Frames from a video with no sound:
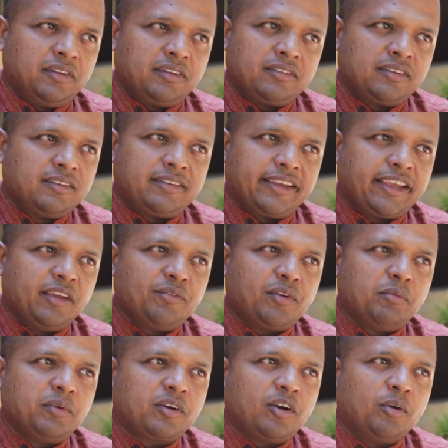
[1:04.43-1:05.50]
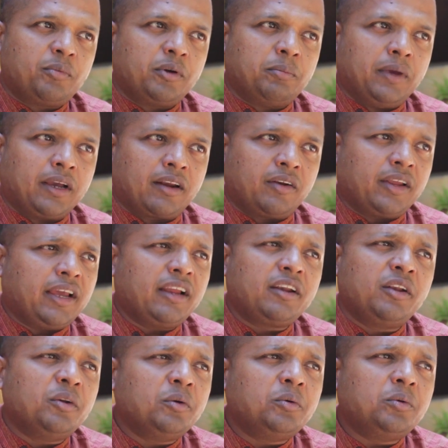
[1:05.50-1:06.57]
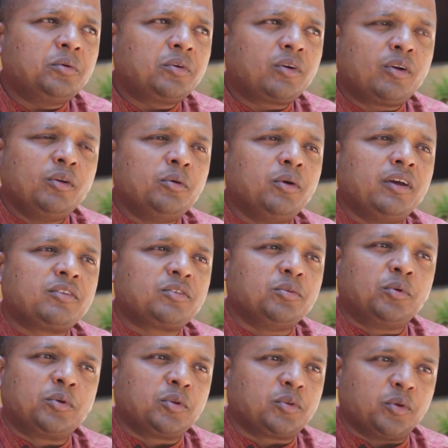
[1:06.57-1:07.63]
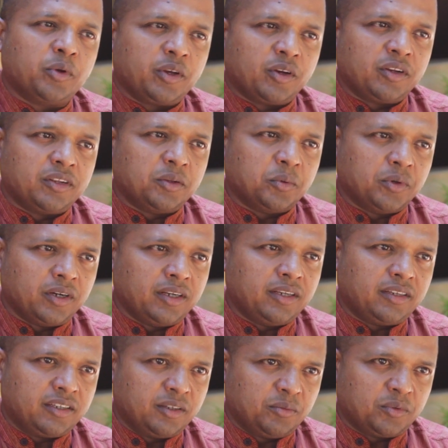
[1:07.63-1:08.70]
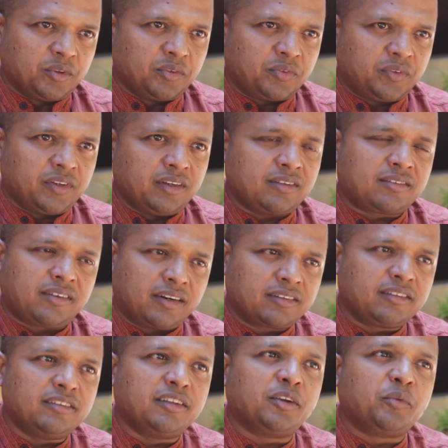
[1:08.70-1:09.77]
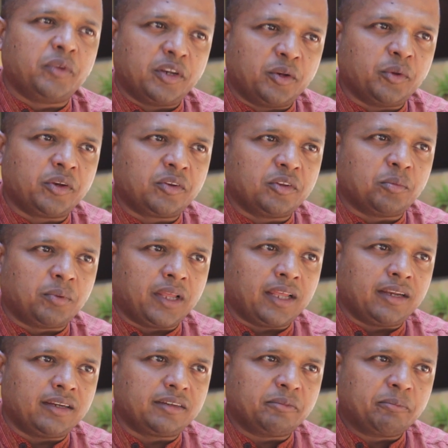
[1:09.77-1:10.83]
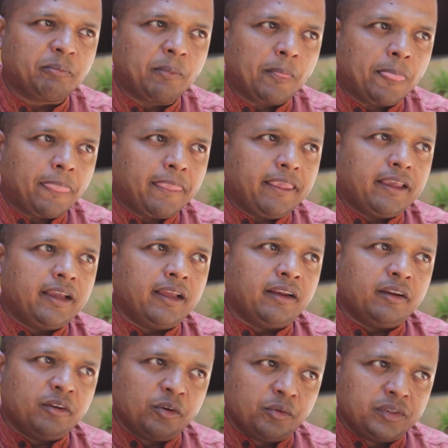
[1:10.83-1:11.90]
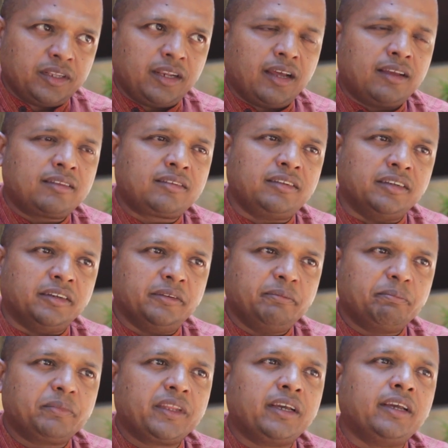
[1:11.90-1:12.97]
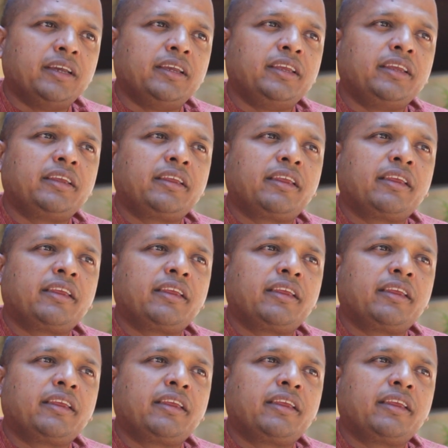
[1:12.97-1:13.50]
since I came from a corporate background, I had no clue as to what was going on in the world in terms of the destruction that we are doing to the planet. And over the last year, I